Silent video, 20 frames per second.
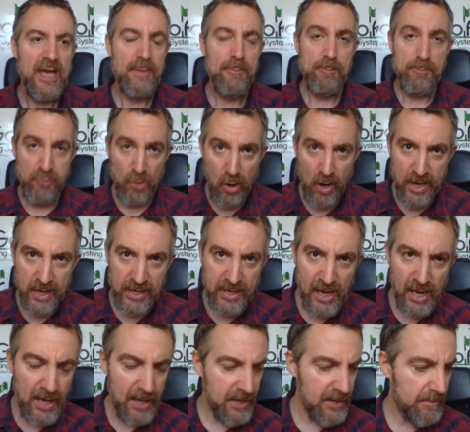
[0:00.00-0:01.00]
Brian
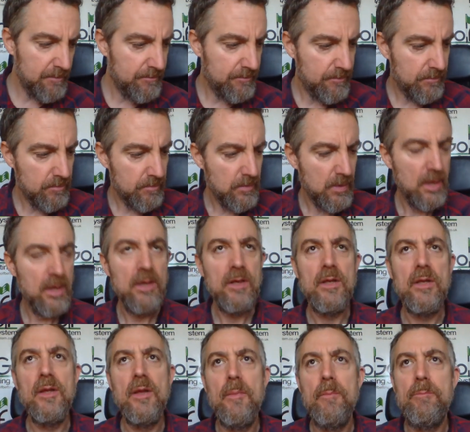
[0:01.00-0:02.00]
Gay,
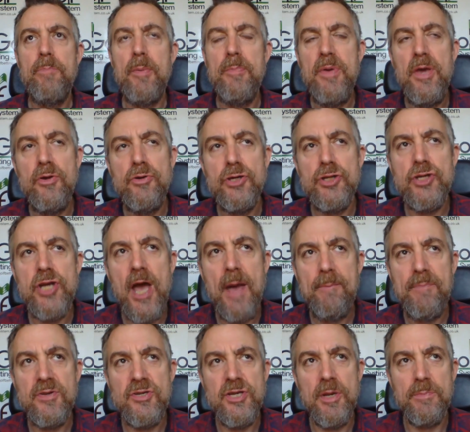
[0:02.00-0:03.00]
Bermuda
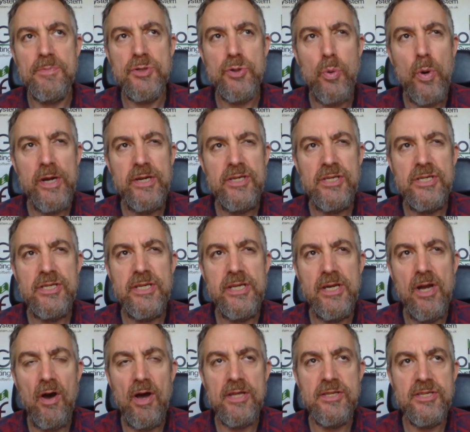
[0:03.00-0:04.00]
Championship twenty
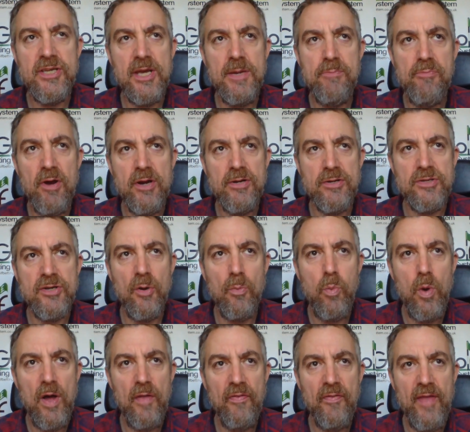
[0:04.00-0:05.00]
nineteen. Brendan Todd
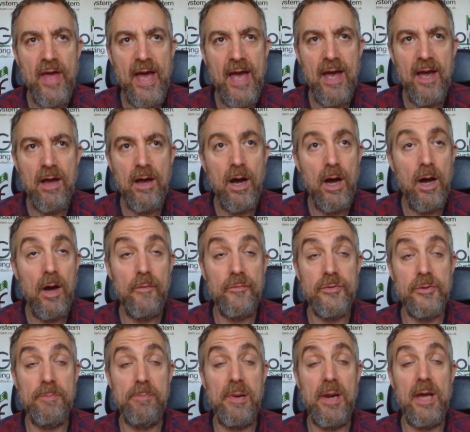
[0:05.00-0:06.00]
won that after
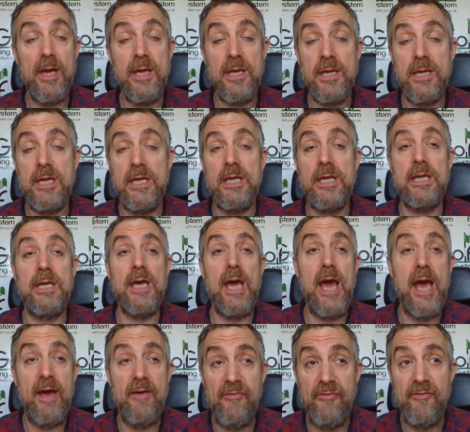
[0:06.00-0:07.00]
playing
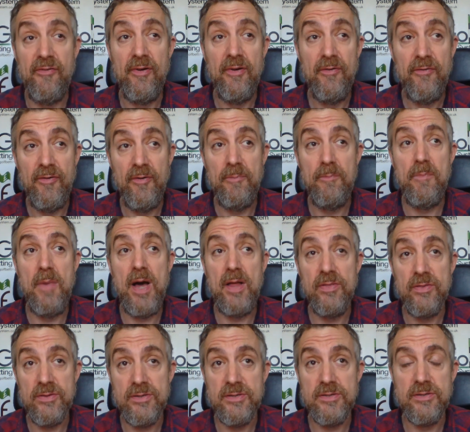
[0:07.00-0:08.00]
gaff for
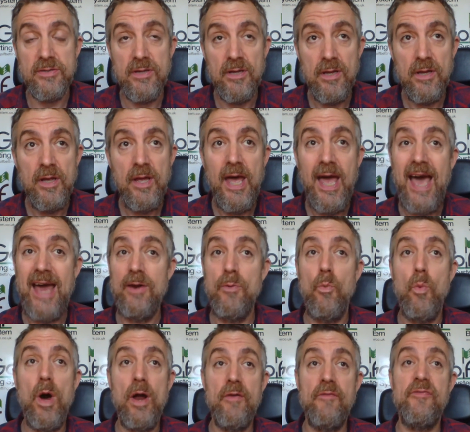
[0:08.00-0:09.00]
months. Hadn't
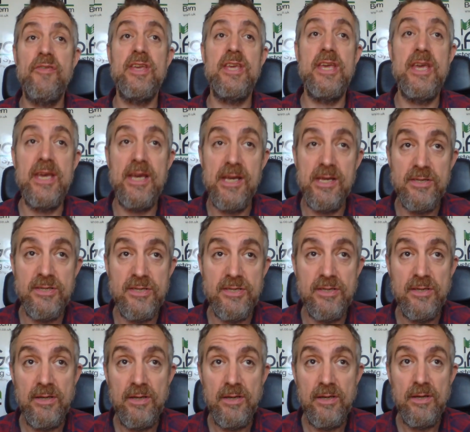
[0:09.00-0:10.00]
won for years.
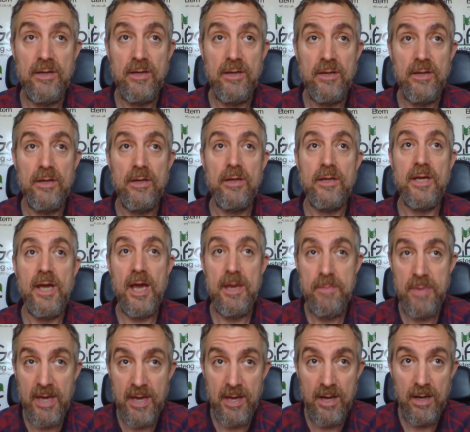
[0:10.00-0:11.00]
Came
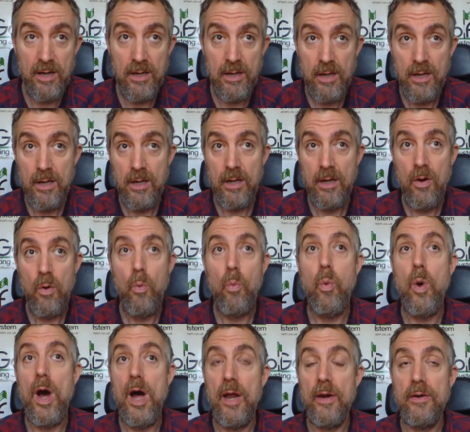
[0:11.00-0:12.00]
here,
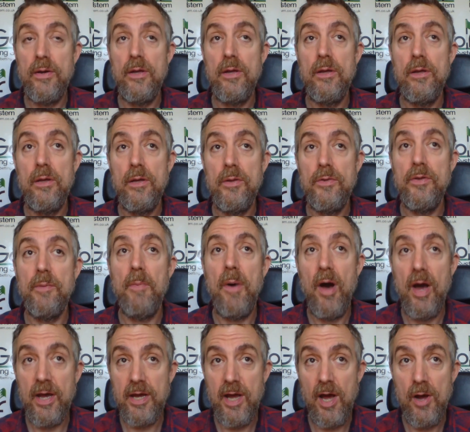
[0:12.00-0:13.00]
won the
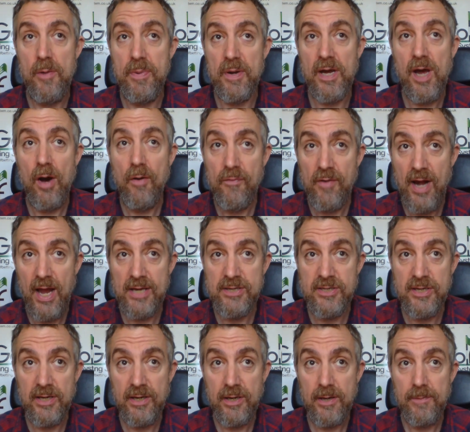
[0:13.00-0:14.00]
Mayakoba Golf
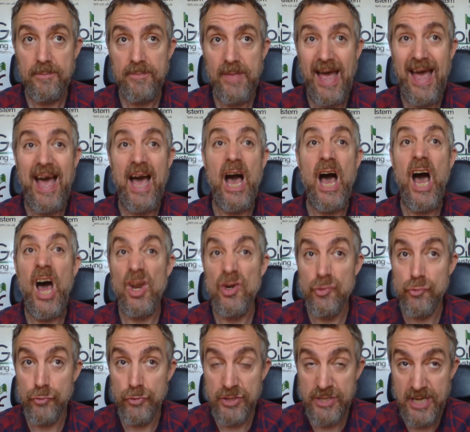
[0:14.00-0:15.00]
Classic at one
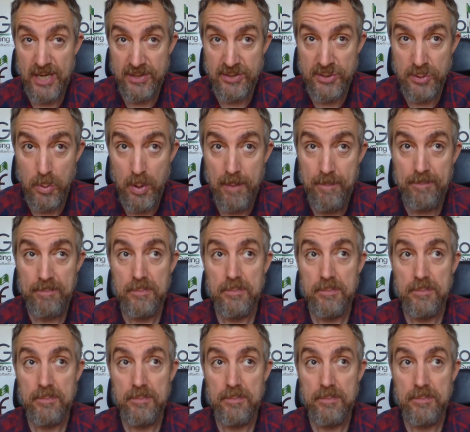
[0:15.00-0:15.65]
hundred and ten to one.